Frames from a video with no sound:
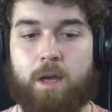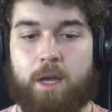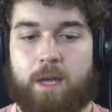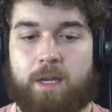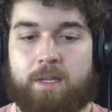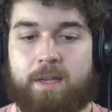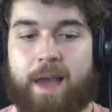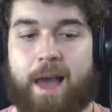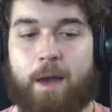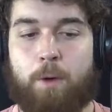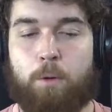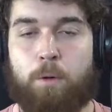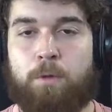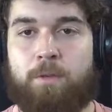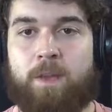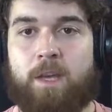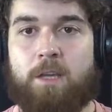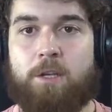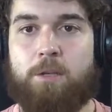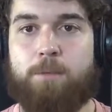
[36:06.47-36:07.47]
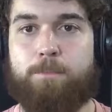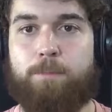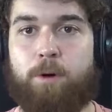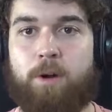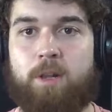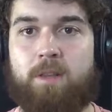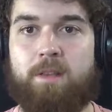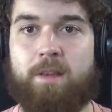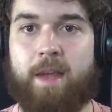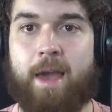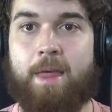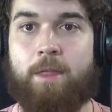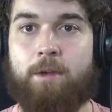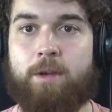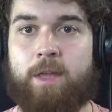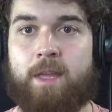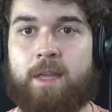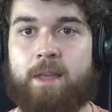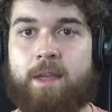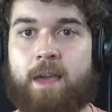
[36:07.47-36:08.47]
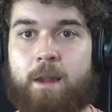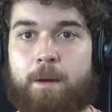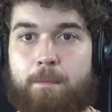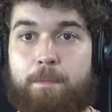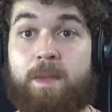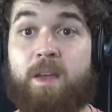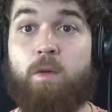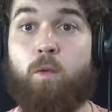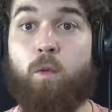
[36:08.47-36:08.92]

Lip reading: he's a guy who, if he could just put it together, he can get a big